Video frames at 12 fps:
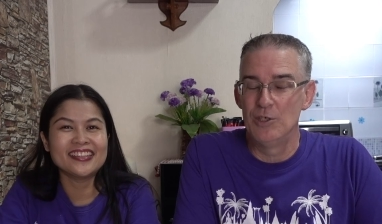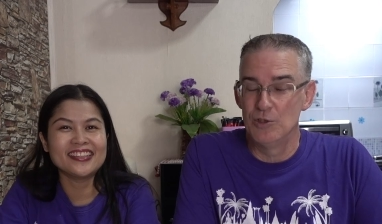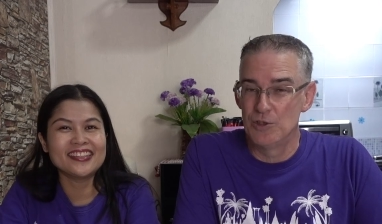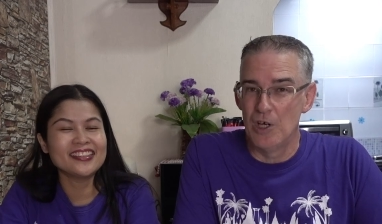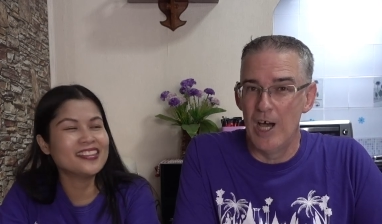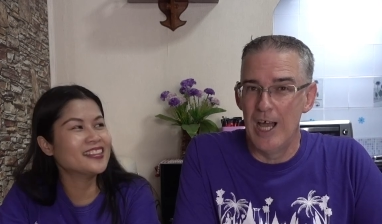Speaker 1: a
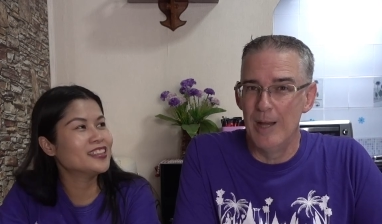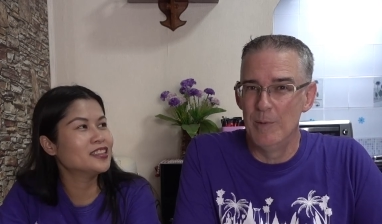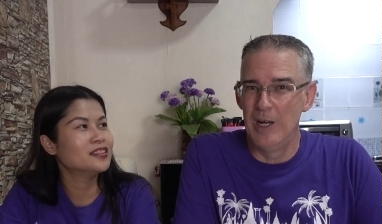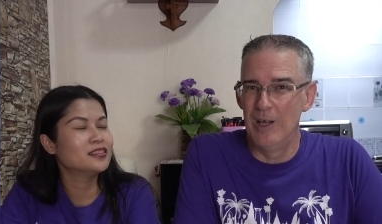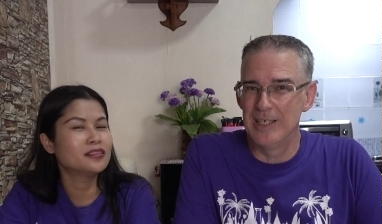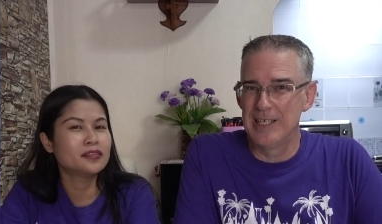good time.
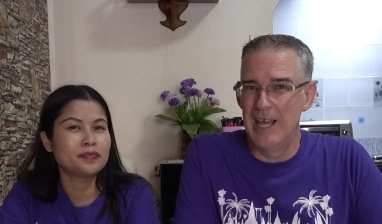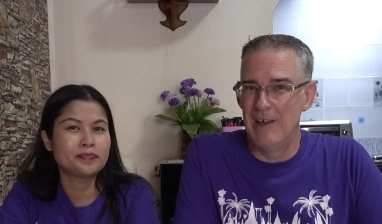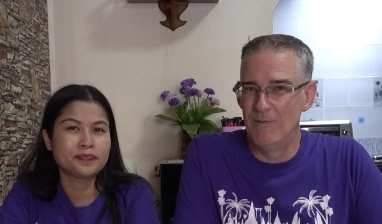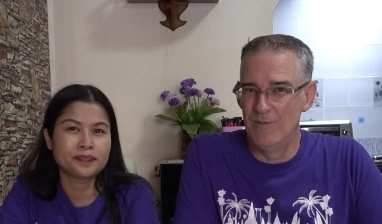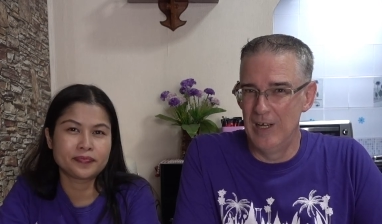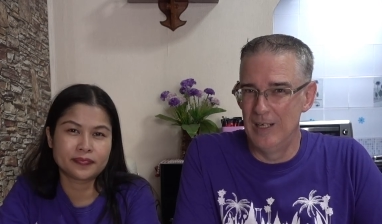We like to
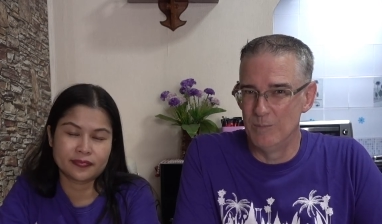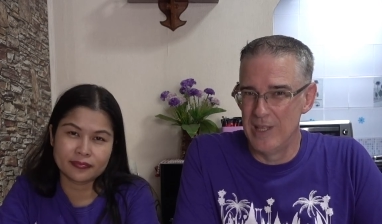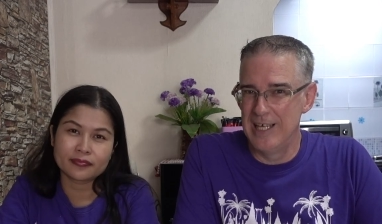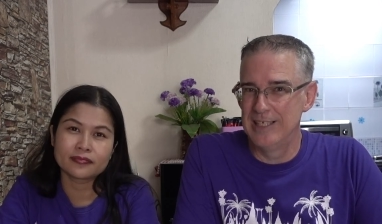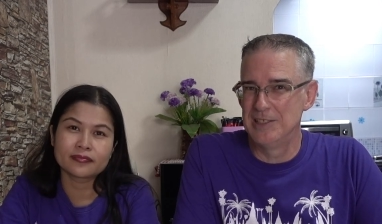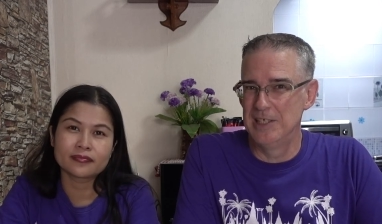have fun
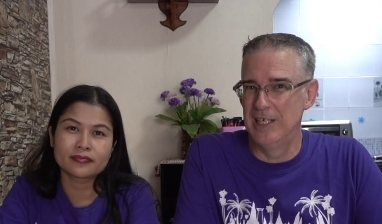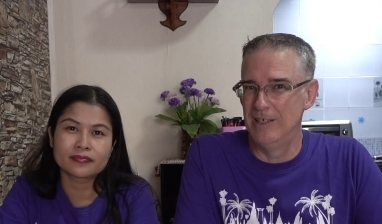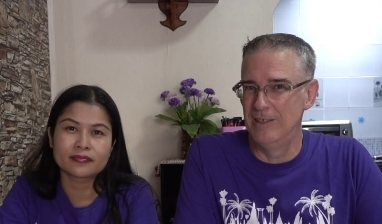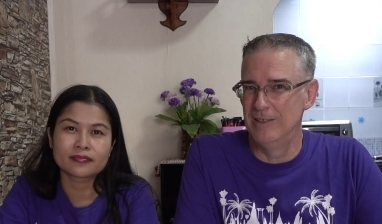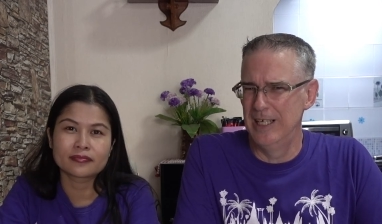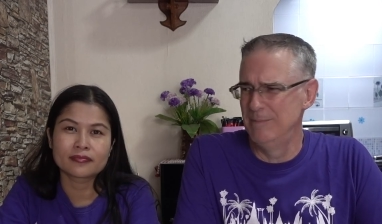with our
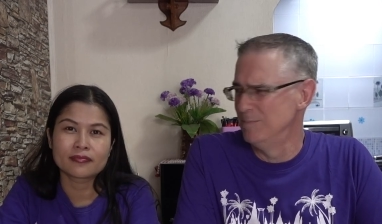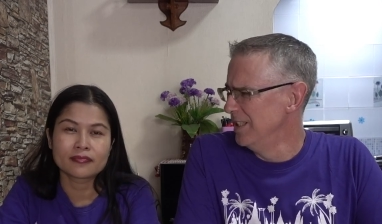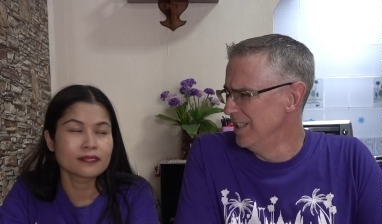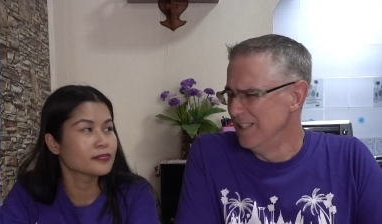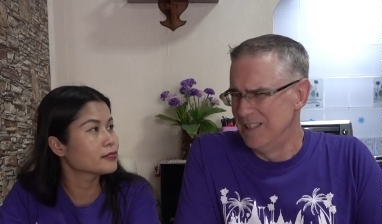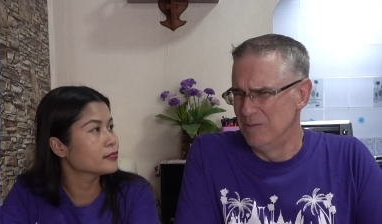channel, and
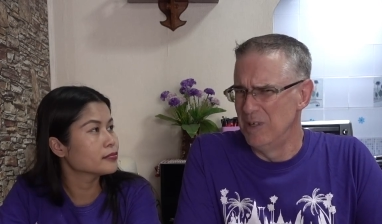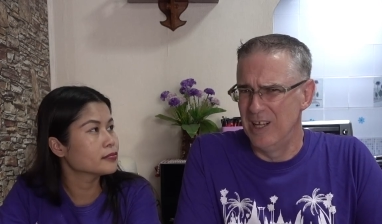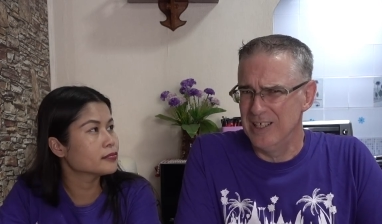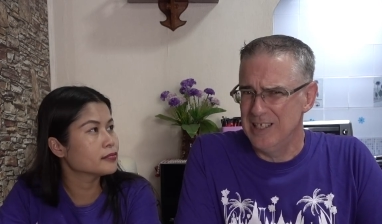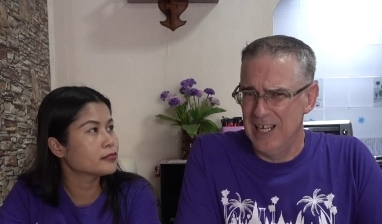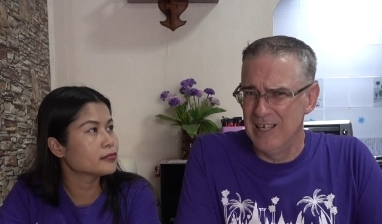we
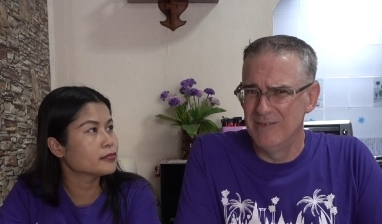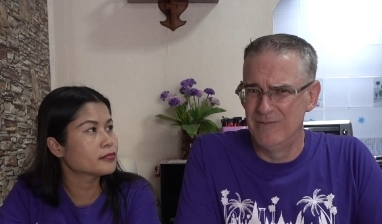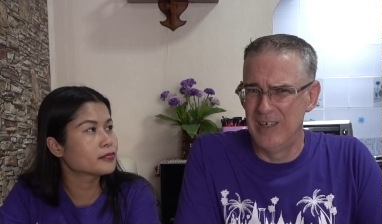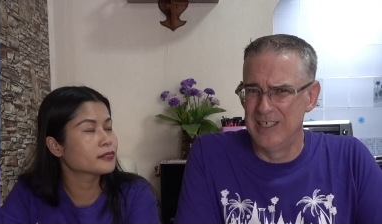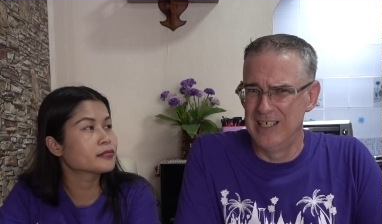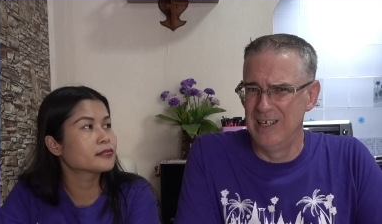like to have
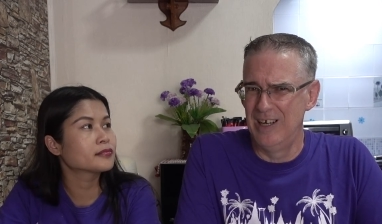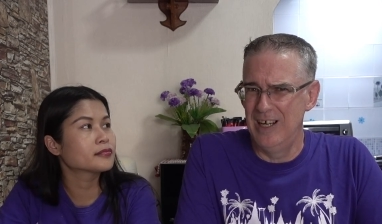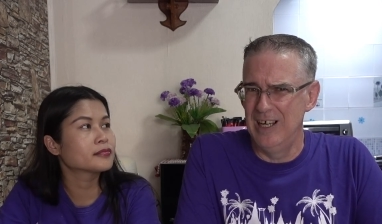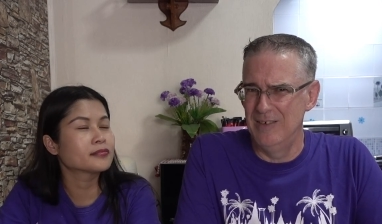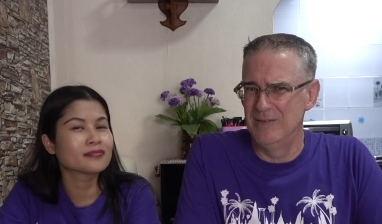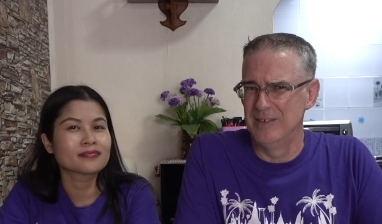fun in
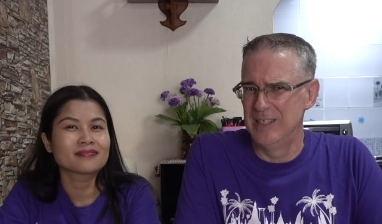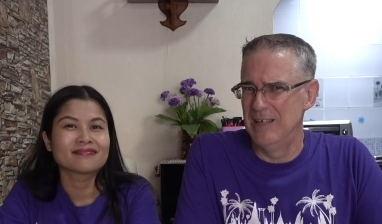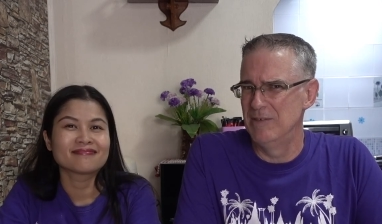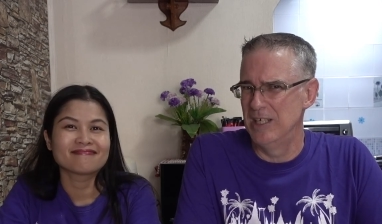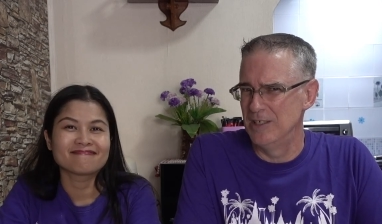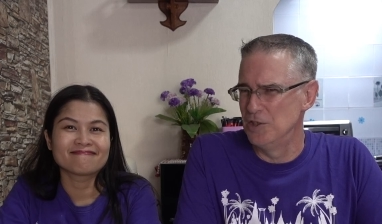life and
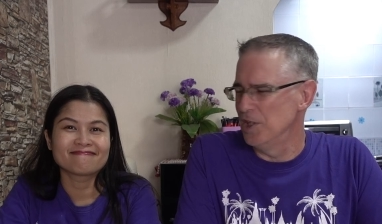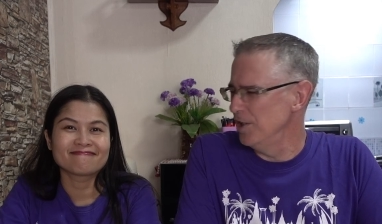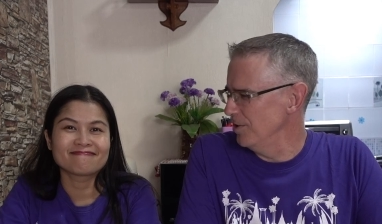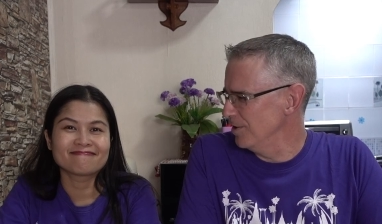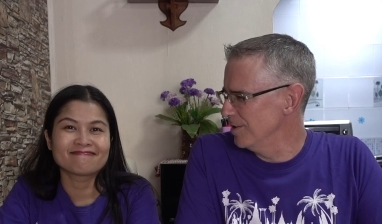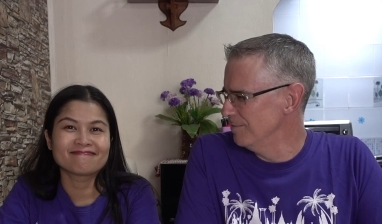have a, a
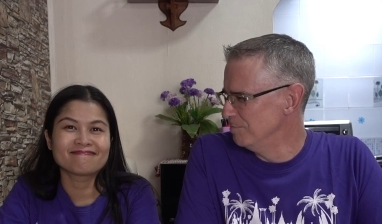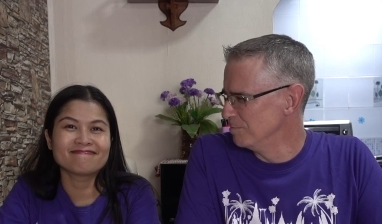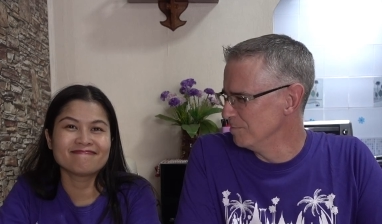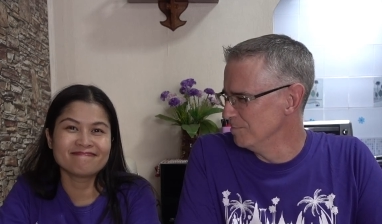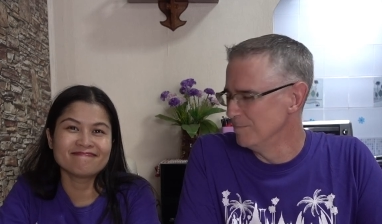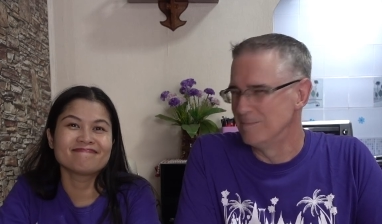joke.
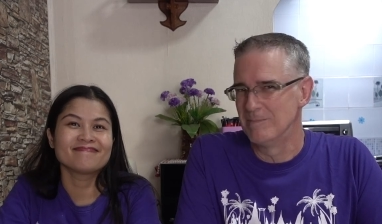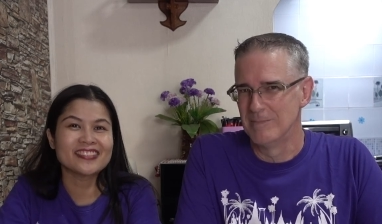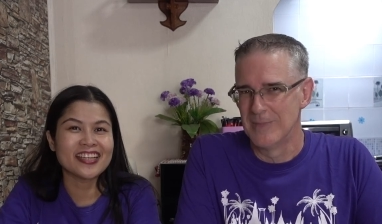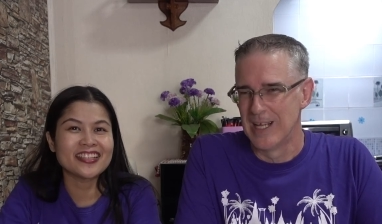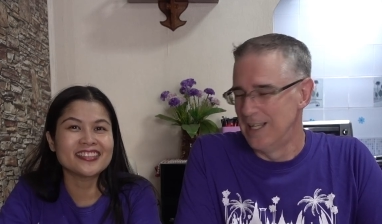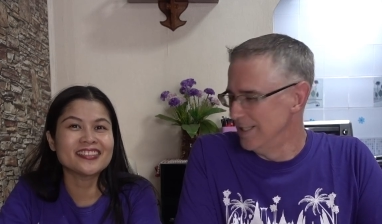
Speaker 2: Mm,
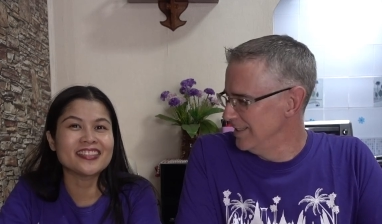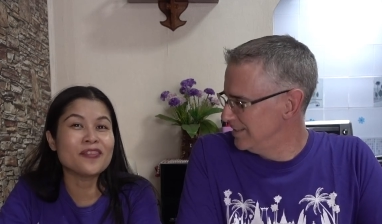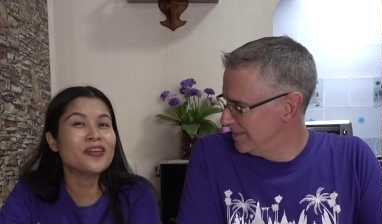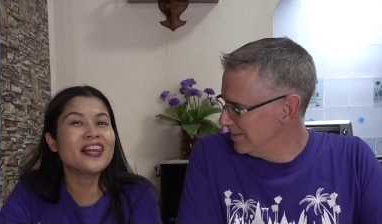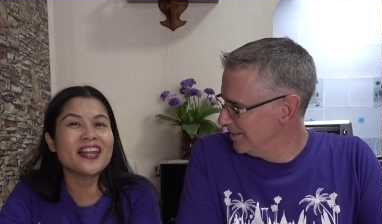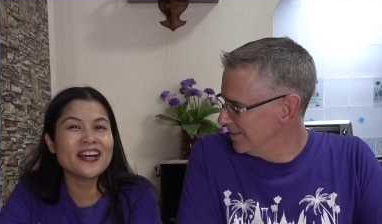yes, and
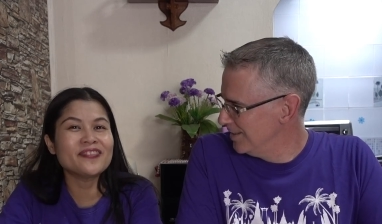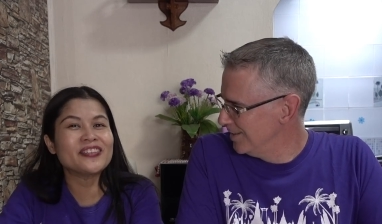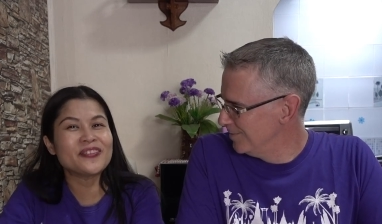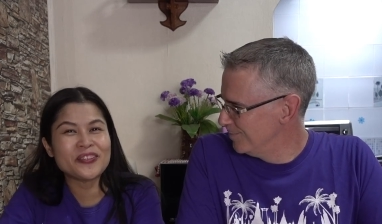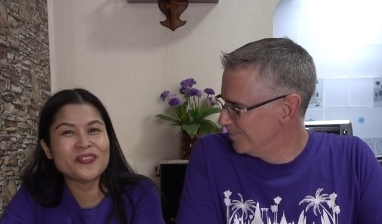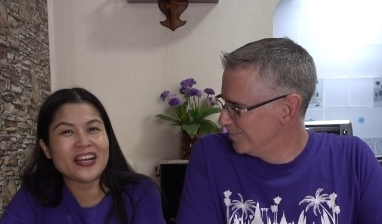we love
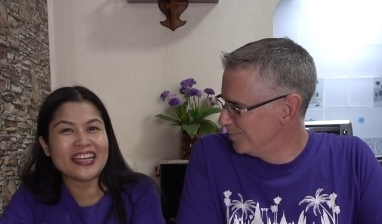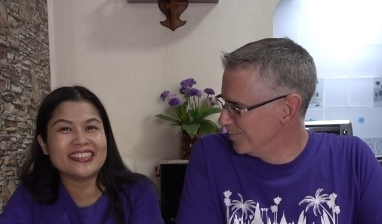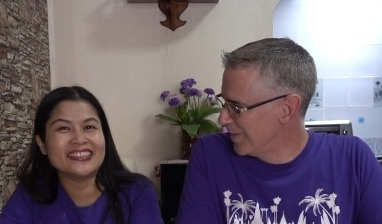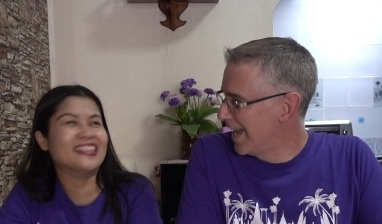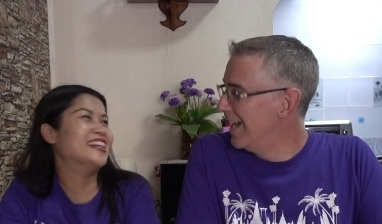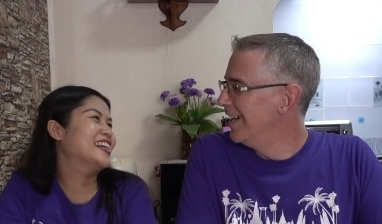everyone.
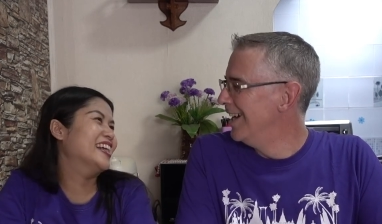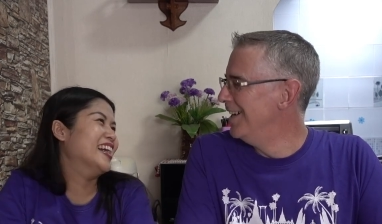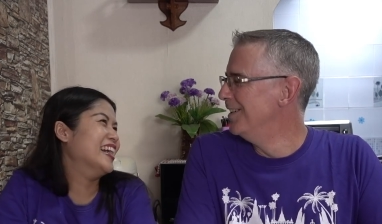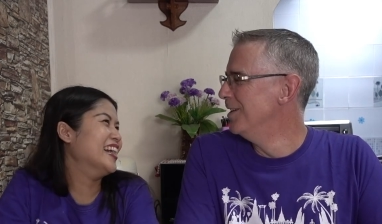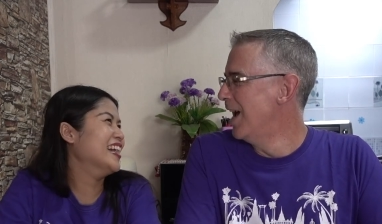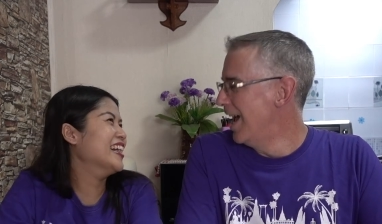
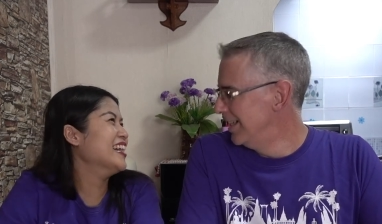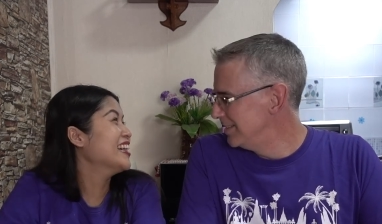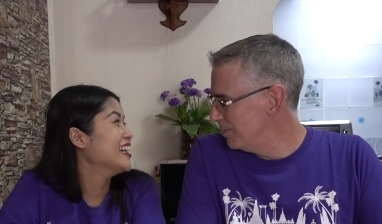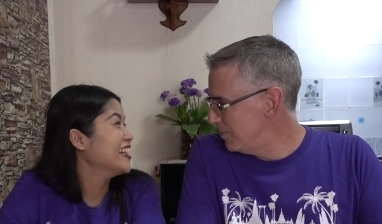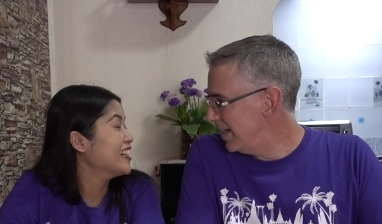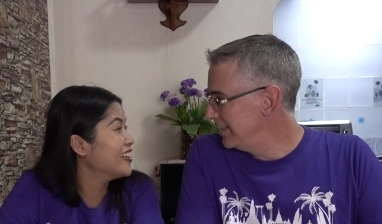
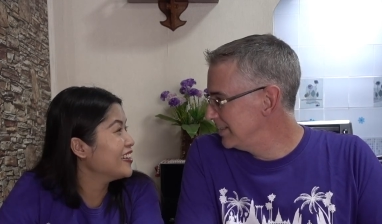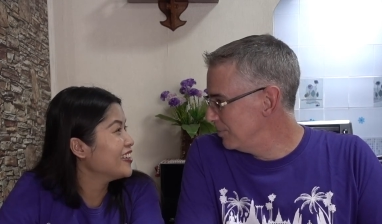
Speaker 1: sabai,